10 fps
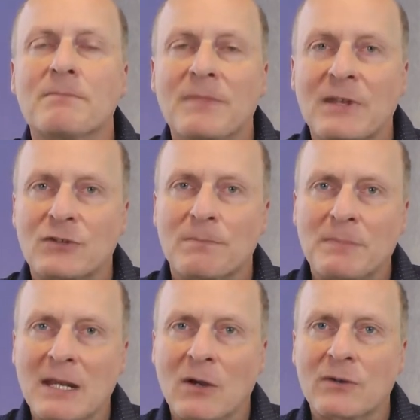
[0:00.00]
They should
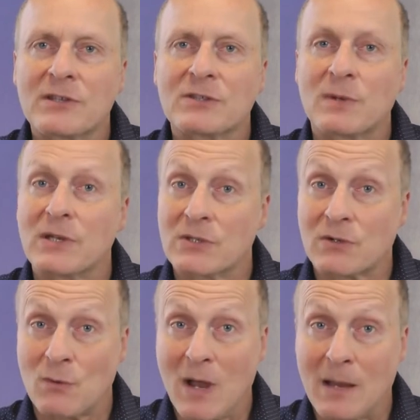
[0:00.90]
be honest when you
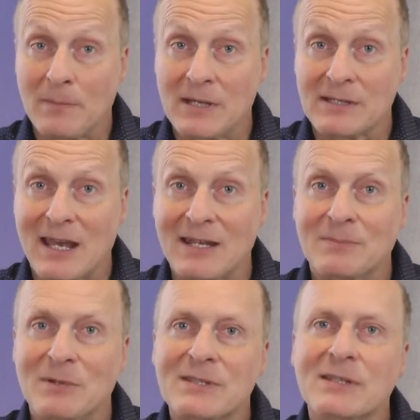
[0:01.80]
screw up, he said,
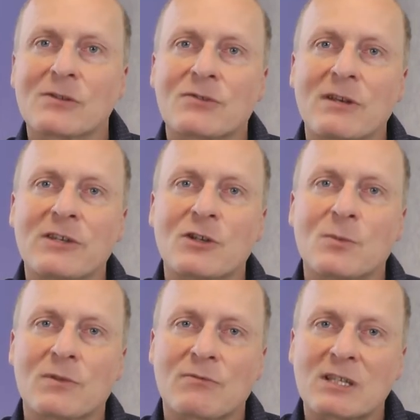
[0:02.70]
but still treat you
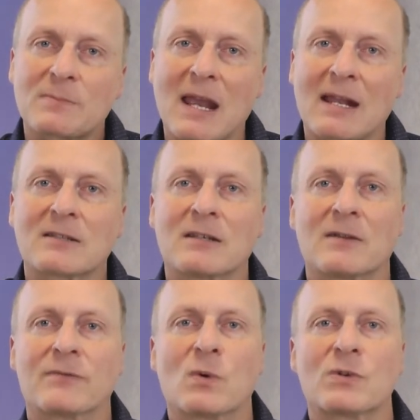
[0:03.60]
with respect, and
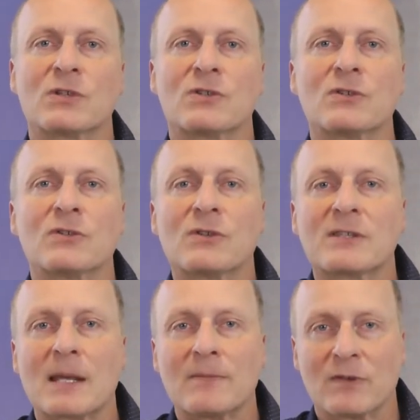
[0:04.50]
of course you should do the
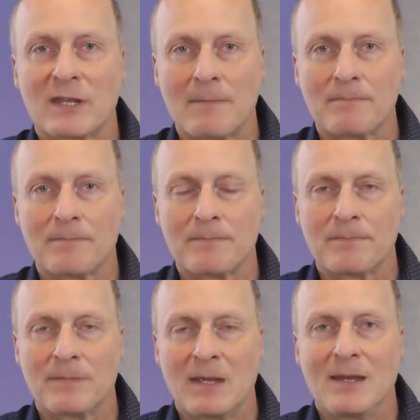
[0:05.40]
same for them.
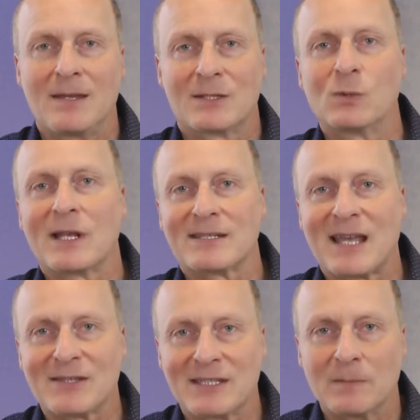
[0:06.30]
So all that
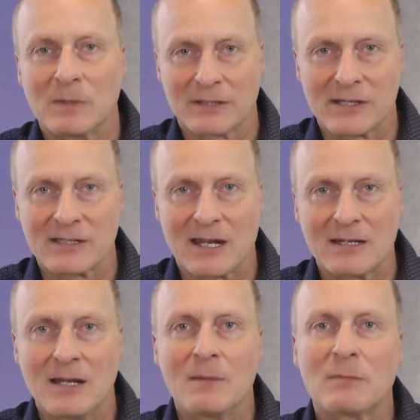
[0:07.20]
sounds simple, doesn't
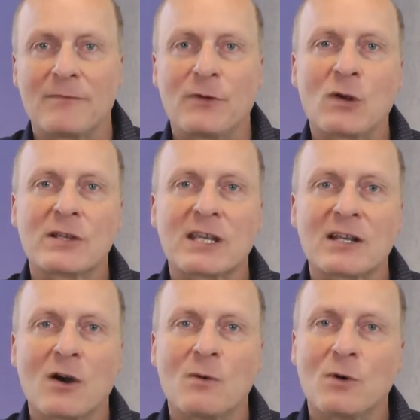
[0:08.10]
it? By
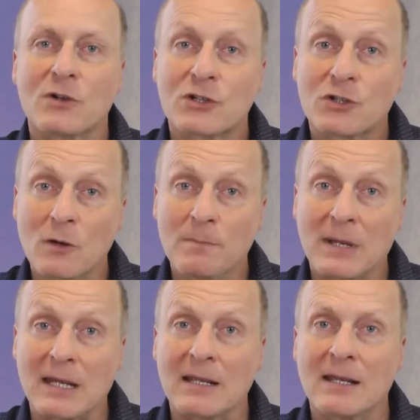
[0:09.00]
focusing on what should
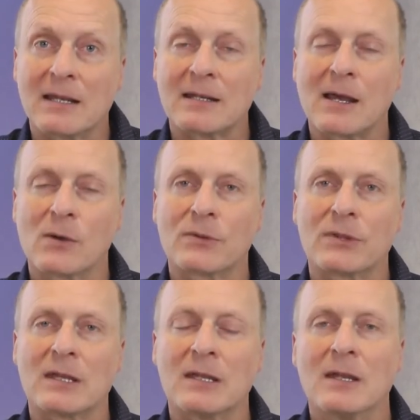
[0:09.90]
be in a
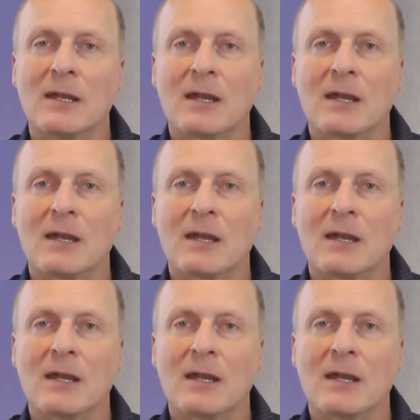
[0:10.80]
healthy,